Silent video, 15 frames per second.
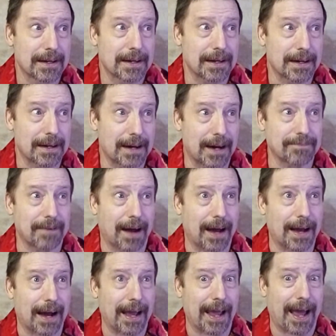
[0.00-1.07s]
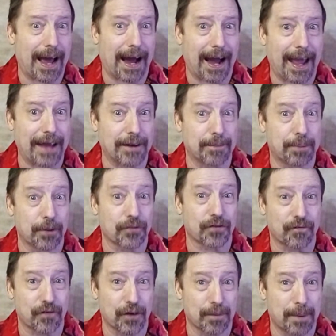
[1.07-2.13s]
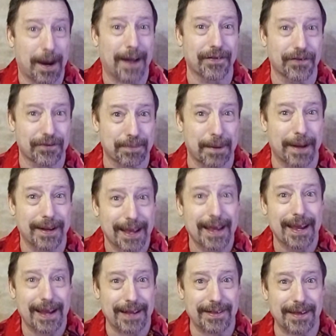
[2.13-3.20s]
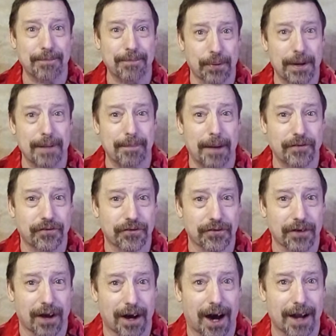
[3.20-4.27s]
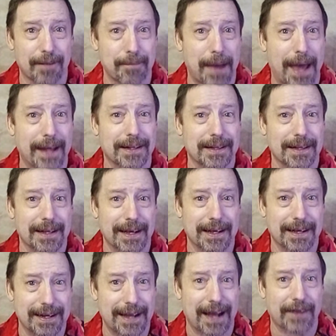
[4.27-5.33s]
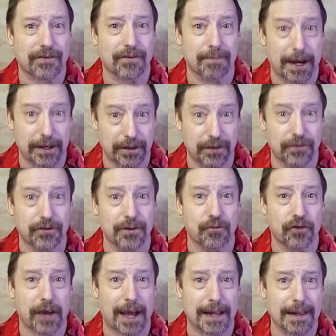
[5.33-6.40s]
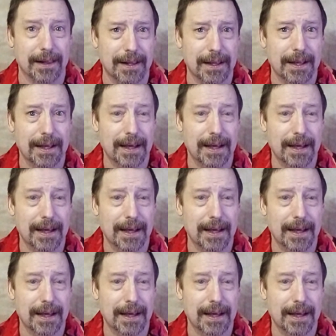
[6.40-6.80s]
I had to push a few buttons, but it did pretty much automatically connect to my YouTube channel.